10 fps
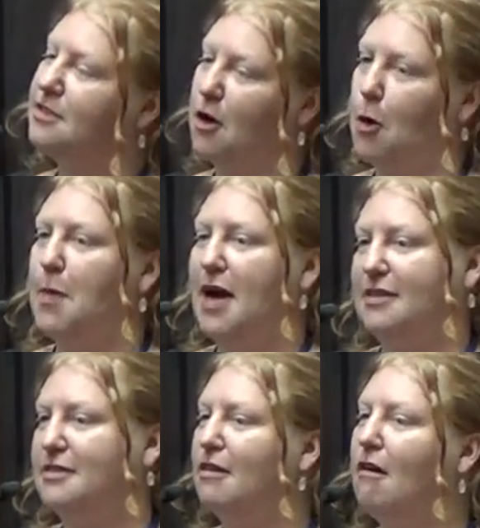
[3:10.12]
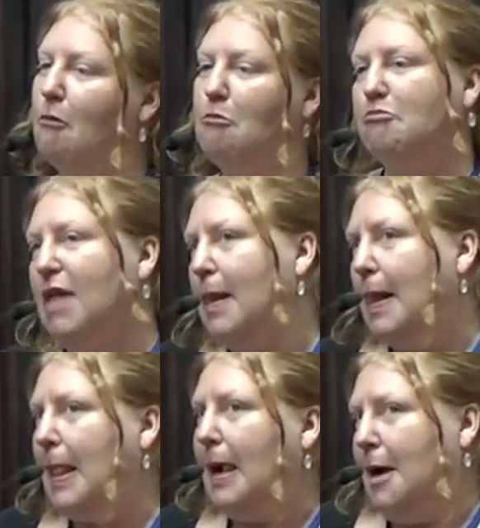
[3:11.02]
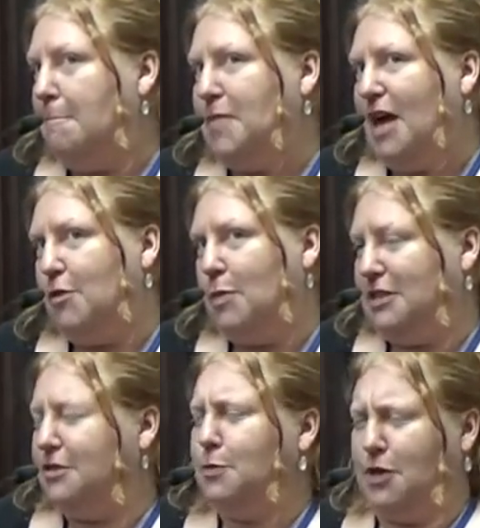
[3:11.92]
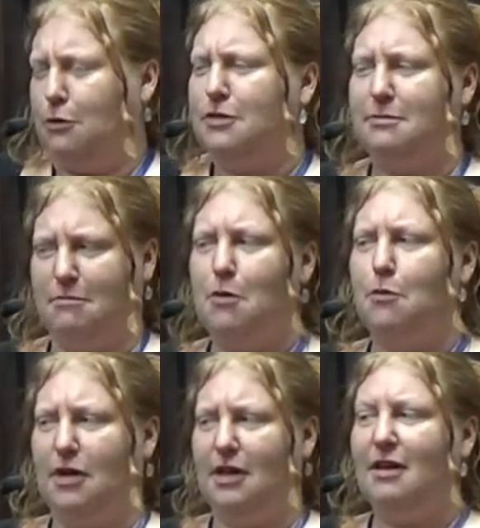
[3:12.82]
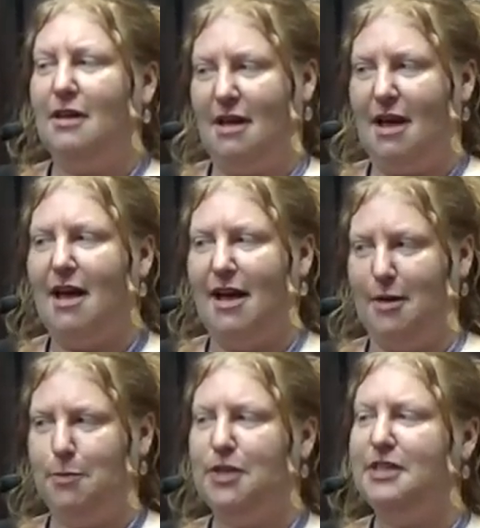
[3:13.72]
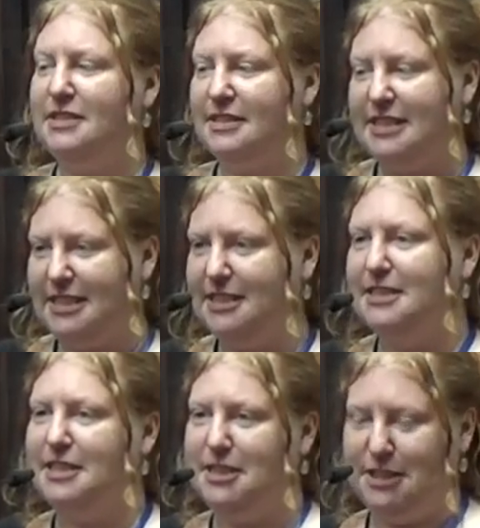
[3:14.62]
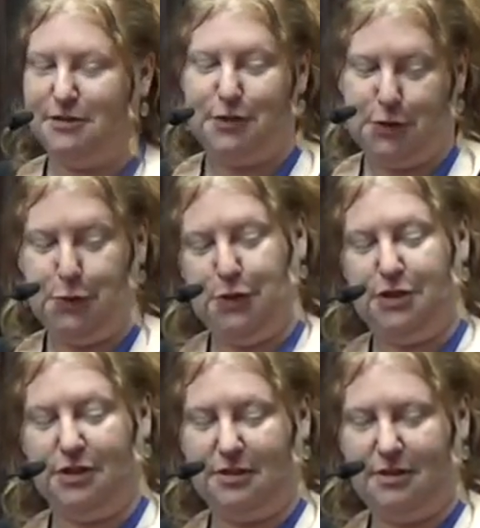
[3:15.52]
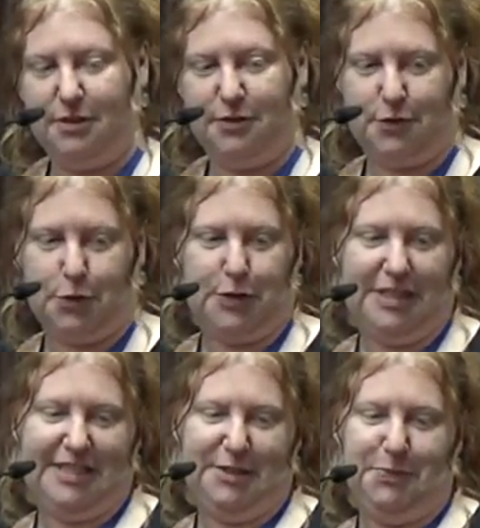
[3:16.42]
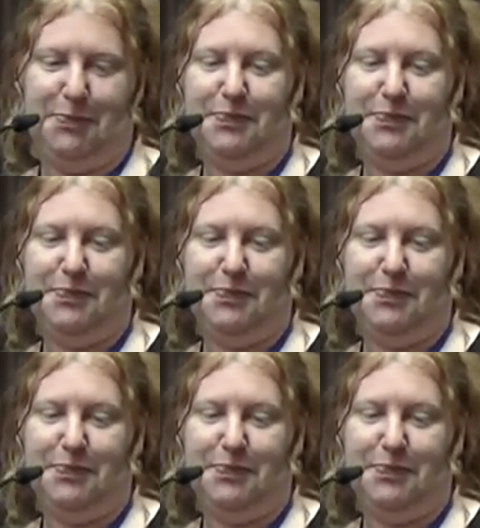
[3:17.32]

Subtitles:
So, but everybody suppose will happen in the near future for it.